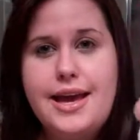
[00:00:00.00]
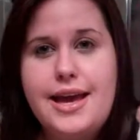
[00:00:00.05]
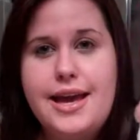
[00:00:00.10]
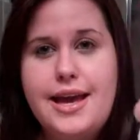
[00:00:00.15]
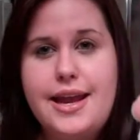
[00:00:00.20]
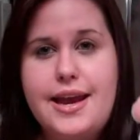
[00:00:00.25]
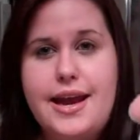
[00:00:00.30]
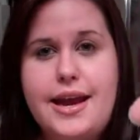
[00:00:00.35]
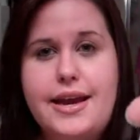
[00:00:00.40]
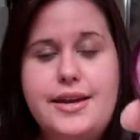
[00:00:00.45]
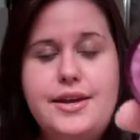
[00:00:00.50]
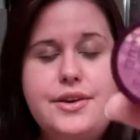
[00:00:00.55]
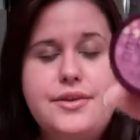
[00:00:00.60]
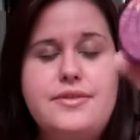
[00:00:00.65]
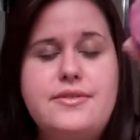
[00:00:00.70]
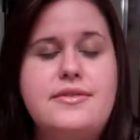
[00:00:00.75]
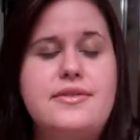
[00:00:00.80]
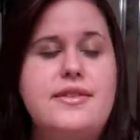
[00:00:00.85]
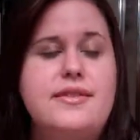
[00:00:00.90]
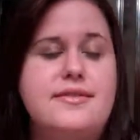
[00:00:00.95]
And I
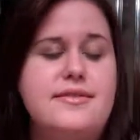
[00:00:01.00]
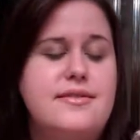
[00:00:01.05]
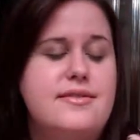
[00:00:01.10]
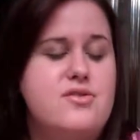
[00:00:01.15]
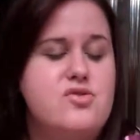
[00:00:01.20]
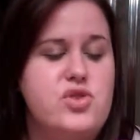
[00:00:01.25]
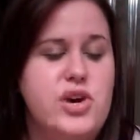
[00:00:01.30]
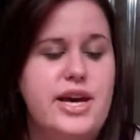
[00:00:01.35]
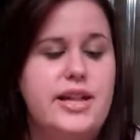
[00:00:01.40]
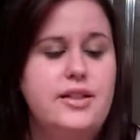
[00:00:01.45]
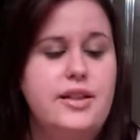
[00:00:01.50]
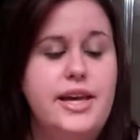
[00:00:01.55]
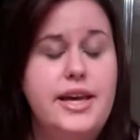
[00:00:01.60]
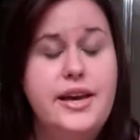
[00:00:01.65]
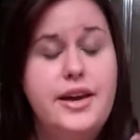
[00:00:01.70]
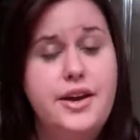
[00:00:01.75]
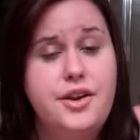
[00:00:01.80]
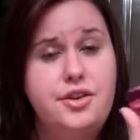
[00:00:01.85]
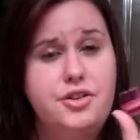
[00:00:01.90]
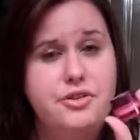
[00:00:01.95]
use this
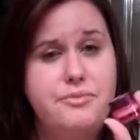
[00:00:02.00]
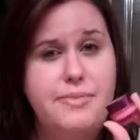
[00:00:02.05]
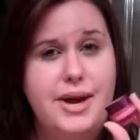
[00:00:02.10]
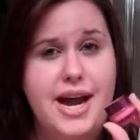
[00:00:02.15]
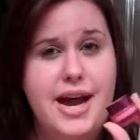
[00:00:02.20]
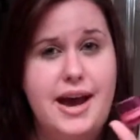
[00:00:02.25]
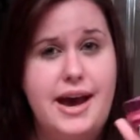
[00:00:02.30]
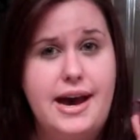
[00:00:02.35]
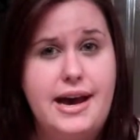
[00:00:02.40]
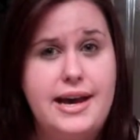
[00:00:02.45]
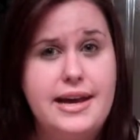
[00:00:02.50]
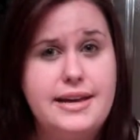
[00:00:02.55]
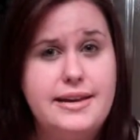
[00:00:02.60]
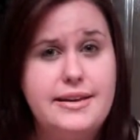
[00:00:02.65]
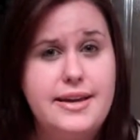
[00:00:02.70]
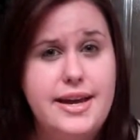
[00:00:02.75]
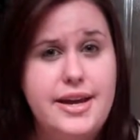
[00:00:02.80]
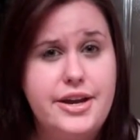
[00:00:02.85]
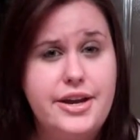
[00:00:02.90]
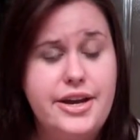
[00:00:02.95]
strictly under my
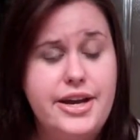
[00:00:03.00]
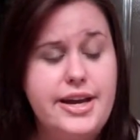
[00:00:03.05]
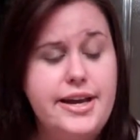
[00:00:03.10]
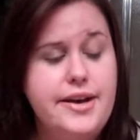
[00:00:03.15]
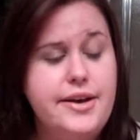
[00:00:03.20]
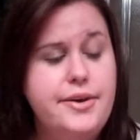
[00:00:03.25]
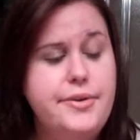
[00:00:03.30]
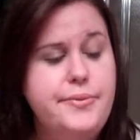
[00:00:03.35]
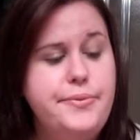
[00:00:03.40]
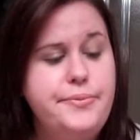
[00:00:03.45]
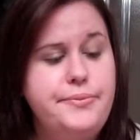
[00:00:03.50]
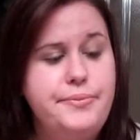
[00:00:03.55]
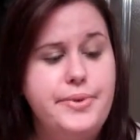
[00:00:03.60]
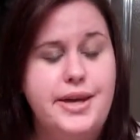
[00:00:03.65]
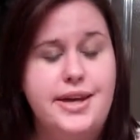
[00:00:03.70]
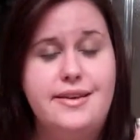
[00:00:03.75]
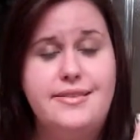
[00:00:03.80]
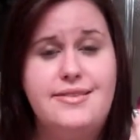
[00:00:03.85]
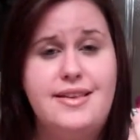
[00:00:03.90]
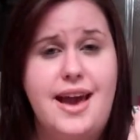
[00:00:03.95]
eye area
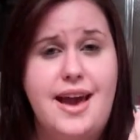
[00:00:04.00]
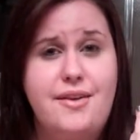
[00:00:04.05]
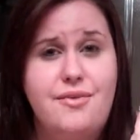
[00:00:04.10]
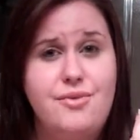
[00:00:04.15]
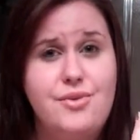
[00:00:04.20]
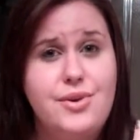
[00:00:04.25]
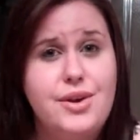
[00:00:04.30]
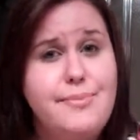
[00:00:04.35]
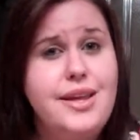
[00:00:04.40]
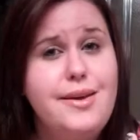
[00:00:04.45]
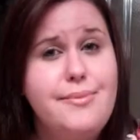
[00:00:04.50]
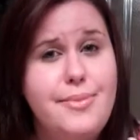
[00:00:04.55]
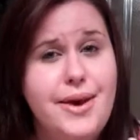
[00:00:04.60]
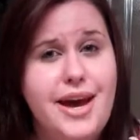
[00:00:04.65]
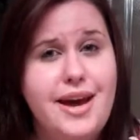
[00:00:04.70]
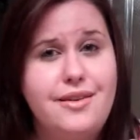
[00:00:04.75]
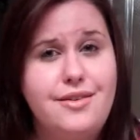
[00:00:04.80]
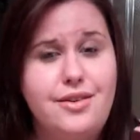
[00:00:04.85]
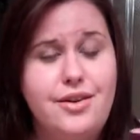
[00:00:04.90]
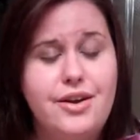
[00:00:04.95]
because I have really
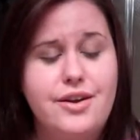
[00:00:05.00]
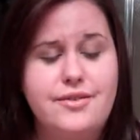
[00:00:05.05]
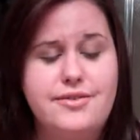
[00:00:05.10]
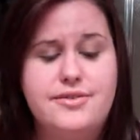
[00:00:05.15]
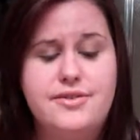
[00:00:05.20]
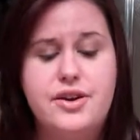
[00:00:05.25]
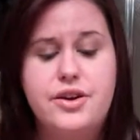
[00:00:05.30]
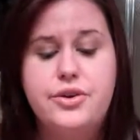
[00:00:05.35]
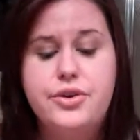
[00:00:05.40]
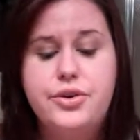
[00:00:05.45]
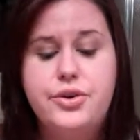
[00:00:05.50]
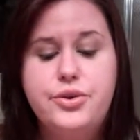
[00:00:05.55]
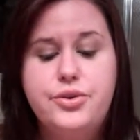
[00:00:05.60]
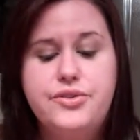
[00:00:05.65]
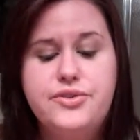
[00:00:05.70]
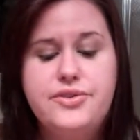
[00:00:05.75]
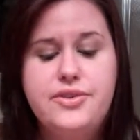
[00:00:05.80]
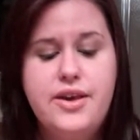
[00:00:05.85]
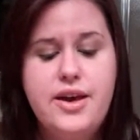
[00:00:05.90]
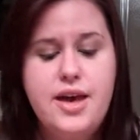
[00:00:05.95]
bad dark
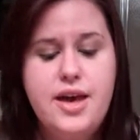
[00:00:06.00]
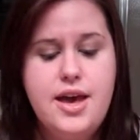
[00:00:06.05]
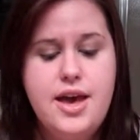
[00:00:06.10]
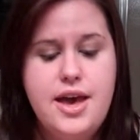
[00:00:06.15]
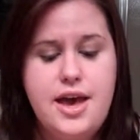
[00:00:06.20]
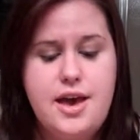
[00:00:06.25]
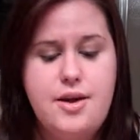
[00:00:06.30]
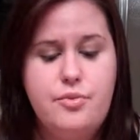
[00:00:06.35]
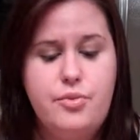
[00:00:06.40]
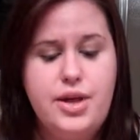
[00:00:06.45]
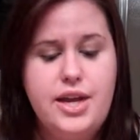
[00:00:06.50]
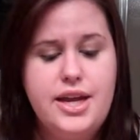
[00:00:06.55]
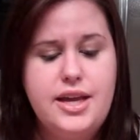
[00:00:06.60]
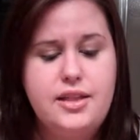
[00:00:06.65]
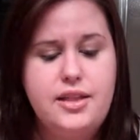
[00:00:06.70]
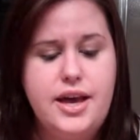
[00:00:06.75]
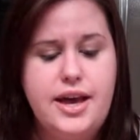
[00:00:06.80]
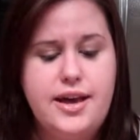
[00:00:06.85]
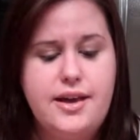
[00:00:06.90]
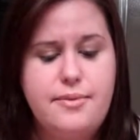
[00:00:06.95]
circles. And what
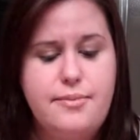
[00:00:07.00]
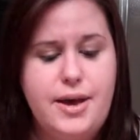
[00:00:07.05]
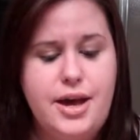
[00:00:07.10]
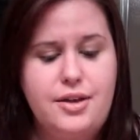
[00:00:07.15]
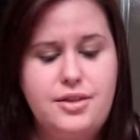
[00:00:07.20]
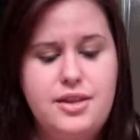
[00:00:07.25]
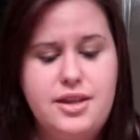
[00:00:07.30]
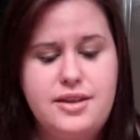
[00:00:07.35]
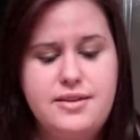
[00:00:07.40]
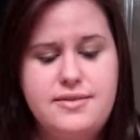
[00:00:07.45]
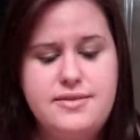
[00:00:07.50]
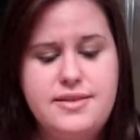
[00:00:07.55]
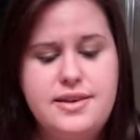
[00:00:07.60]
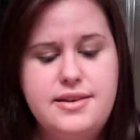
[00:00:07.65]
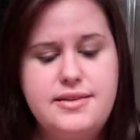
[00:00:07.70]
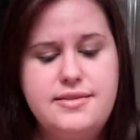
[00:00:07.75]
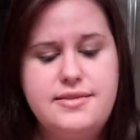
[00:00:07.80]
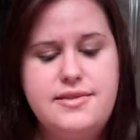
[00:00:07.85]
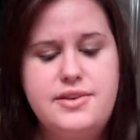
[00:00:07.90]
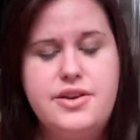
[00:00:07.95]
I like about this
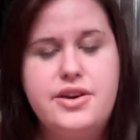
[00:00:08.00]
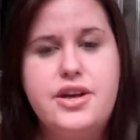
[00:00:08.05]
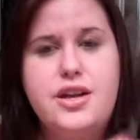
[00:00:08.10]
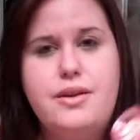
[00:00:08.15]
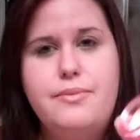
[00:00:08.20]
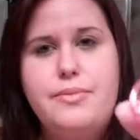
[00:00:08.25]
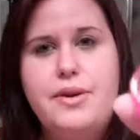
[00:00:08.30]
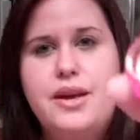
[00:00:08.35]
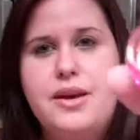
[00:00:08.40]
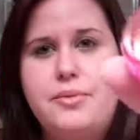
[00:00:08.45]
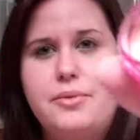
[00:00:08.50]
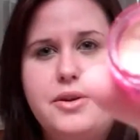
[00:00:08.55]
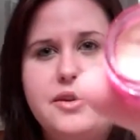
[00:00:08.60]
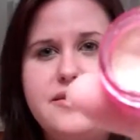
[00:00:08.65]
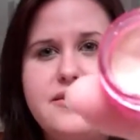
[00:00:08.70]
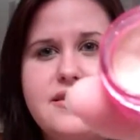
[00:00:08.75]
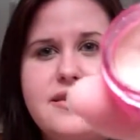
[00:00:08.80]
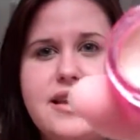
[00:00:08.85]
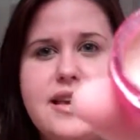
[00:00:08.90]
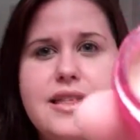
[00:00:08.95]
is you're going to be able
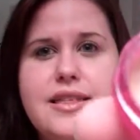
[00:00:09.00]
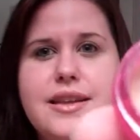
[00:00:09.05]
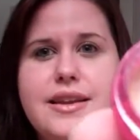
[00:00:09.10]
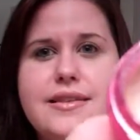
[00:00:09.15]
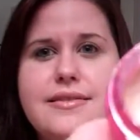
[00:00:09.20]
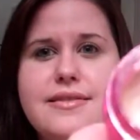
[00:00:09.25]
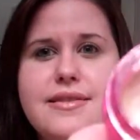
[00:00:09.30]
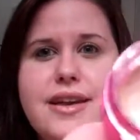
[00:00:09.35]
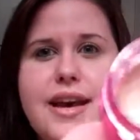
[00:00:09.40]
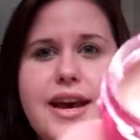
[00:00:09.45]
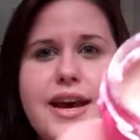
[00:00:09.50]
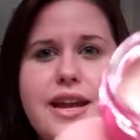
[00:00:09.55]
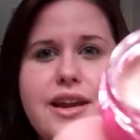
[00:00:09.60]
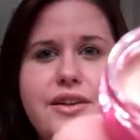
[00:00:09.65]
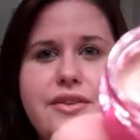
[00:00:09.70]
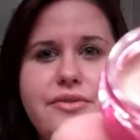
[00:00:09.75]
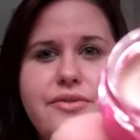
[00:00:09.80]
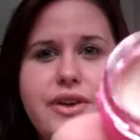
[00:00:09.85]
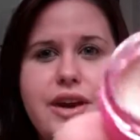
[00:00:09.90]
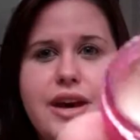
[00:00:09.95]
to see that it's
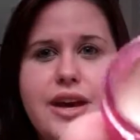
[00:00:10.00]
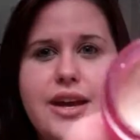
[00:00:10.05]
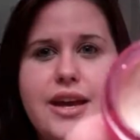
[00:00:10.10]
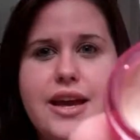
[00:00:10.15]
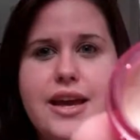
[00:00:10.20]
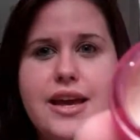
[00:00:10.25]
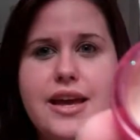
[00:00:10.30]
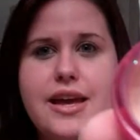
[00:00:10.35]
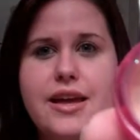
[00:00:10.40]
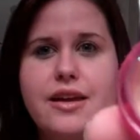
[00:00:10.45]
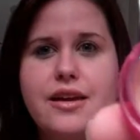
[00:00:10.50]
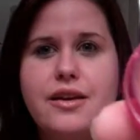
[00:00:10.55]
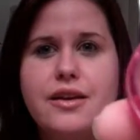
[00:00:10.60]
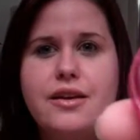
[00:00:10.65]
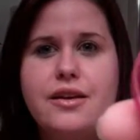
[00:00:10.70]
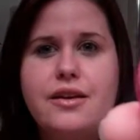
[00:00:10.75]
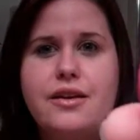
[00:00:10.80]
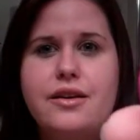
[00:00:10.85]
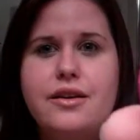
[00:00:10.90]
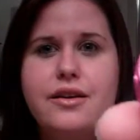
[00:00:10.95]
kind of got a
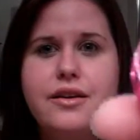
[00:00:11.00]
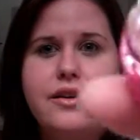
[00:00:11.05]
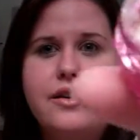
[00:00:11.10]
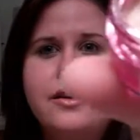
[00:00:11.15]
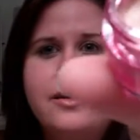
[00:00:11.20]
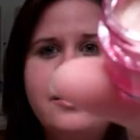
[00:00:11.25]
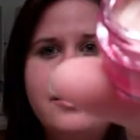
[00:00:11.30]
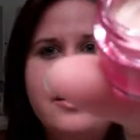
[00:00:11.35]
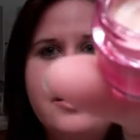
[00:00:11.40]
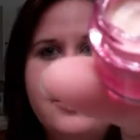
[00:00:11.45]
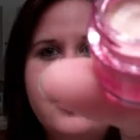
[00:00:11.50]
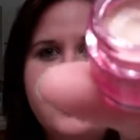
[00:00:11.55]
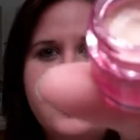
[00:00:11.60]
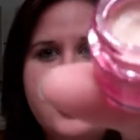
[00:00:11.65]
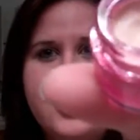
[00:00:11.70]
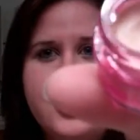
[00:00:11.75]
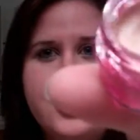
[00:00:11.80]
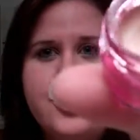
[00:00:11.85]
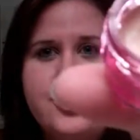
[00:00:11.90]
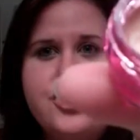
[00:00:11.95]

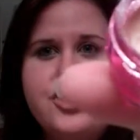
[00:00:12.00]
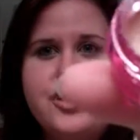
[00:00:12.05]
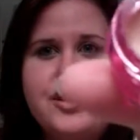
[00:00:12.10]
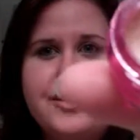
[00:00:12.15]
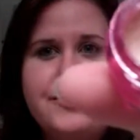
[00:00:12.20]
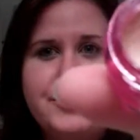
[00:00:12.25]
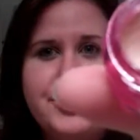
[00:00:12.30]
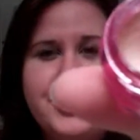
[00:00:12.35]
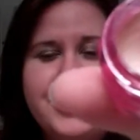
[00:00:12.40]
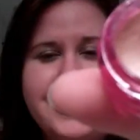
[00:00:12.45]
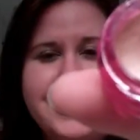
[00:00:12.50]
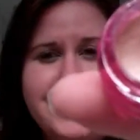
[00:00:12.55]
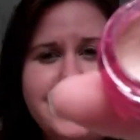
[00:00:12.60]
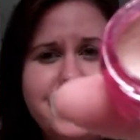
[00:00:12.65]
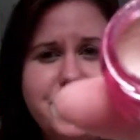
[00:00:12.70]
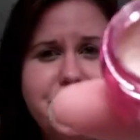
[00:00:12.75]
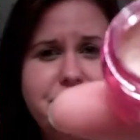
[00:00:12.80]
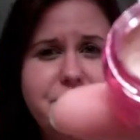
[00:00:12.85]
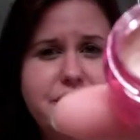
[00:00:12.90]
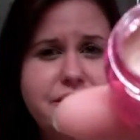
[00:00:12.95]

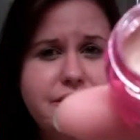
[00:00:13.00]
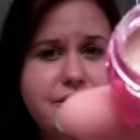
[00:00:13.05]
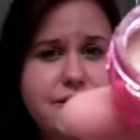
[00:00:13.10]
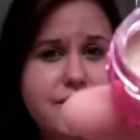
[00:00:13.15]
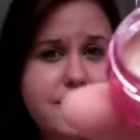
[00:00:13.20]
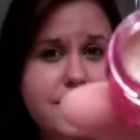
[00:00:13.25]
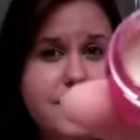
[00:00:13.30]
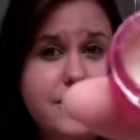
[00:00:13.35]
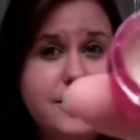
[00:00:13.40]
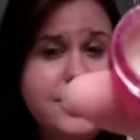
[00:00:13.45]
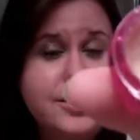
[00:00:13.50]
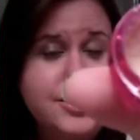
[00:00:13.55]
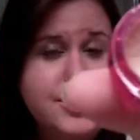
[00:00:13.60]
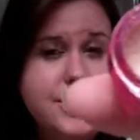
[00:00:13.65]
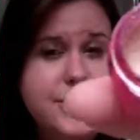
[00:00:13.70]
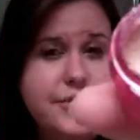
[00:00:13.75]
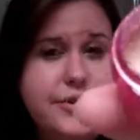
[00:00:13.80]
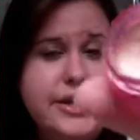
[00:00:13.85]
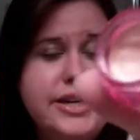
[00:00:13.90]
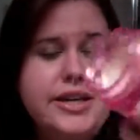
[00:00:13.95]
shimmer-ish look
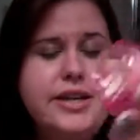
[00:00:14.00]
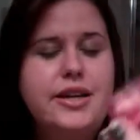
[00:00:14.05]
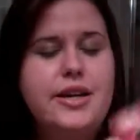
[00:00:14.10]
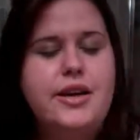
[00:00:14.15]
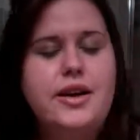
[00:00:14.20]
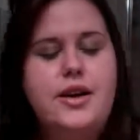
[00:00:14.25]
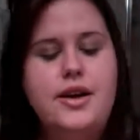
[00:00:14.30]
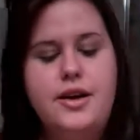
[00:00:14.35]
to it.